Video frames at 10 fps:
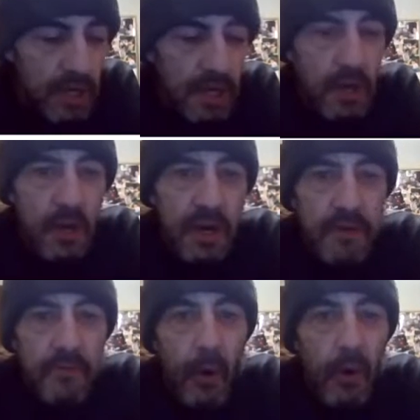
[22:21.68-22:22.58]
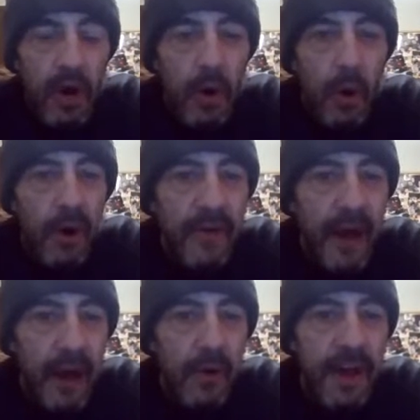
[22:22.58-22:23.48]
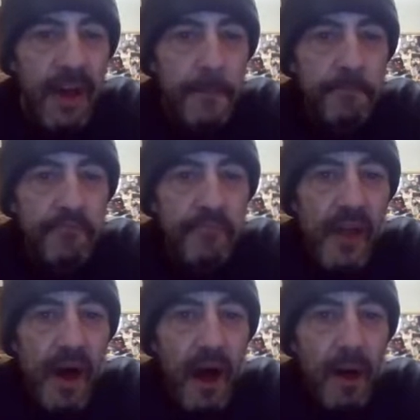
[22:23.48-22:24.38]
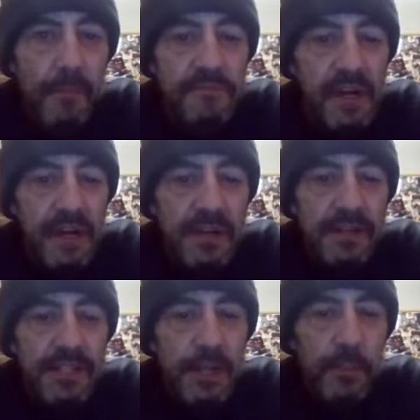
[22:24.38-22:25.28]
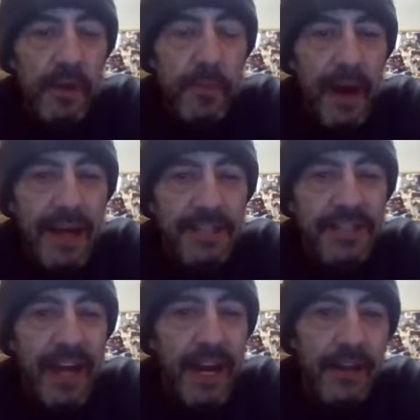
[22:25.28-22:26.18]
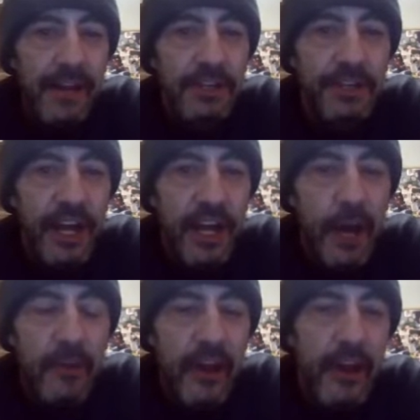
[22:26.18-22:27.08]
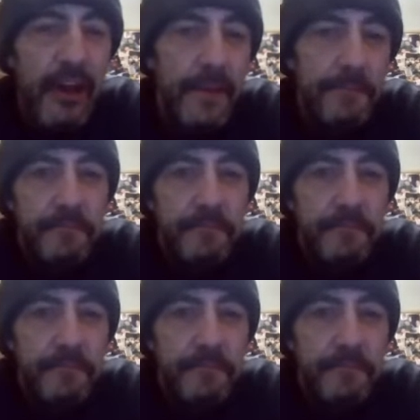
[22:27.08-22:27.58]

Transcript: can invoke a court of equity simply by standing there and saying, I'm an idiot.